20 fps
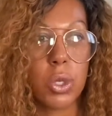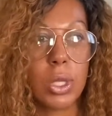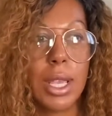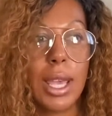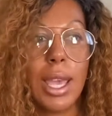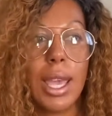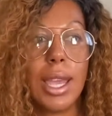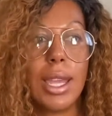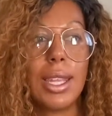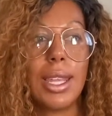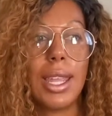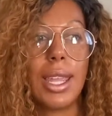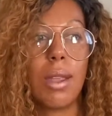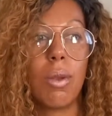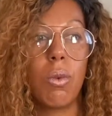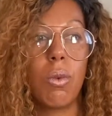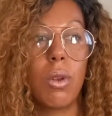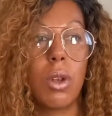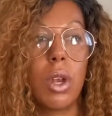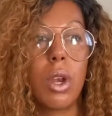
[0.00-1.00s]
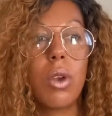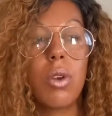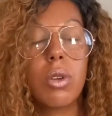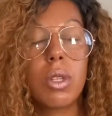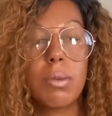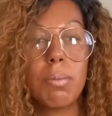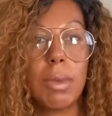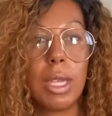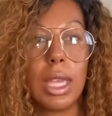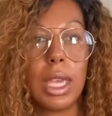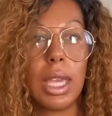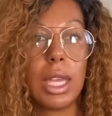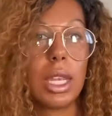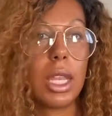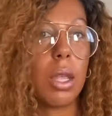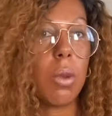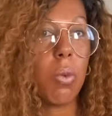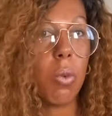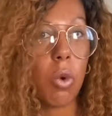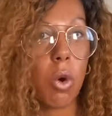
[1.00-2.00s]
and they learned me and they
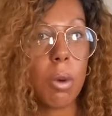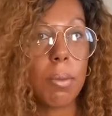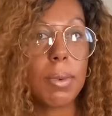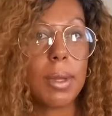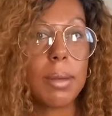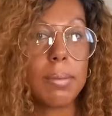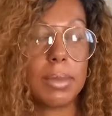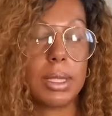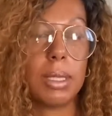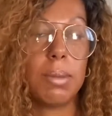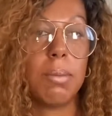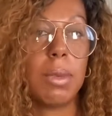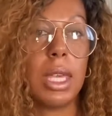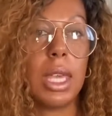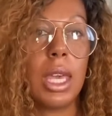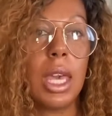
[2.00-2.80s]
warmed up to me.